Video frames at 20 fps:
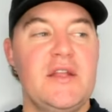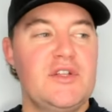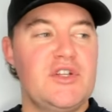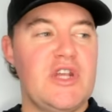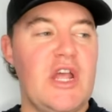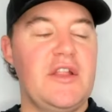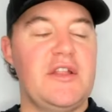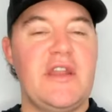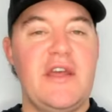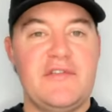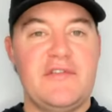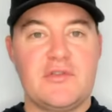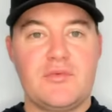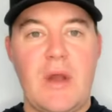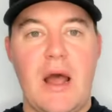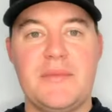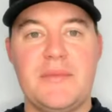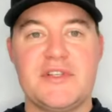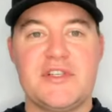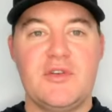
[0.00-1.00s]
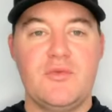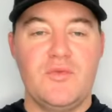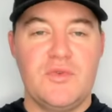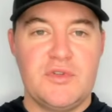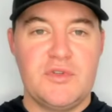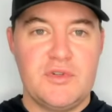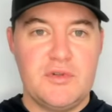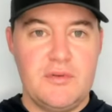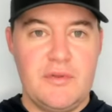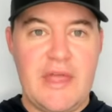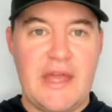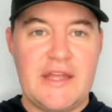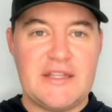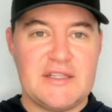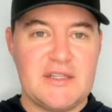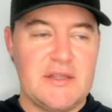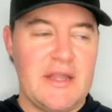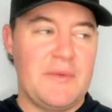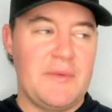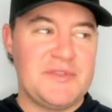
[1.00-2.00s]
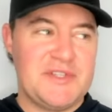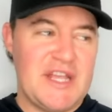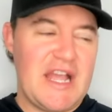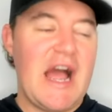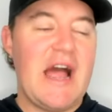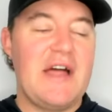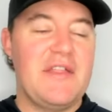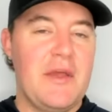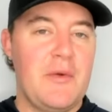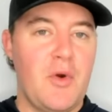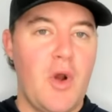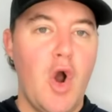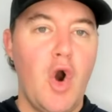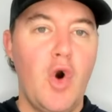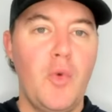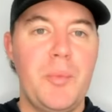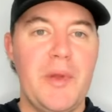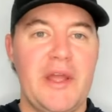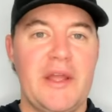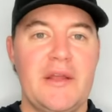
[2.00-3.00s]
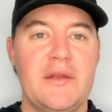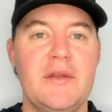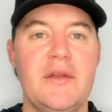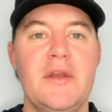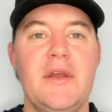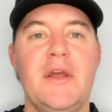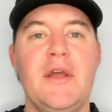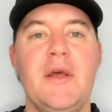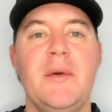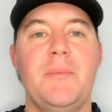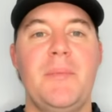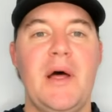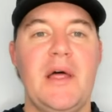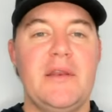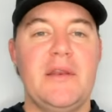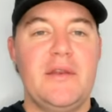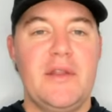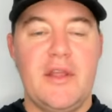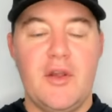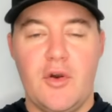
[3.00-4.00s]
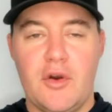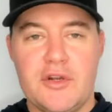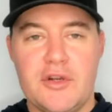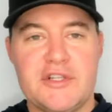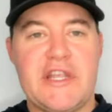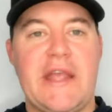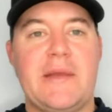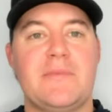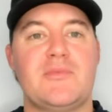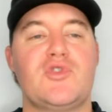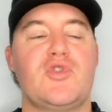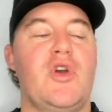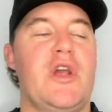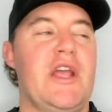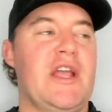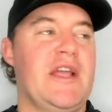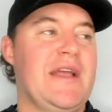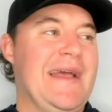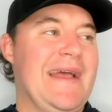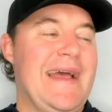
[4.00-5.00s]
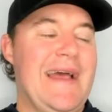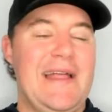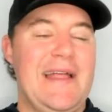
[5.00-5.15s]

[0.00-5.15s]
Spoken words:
Jalen Davis Robinson was that was the guy they were hoping, but he hurt his hamstring.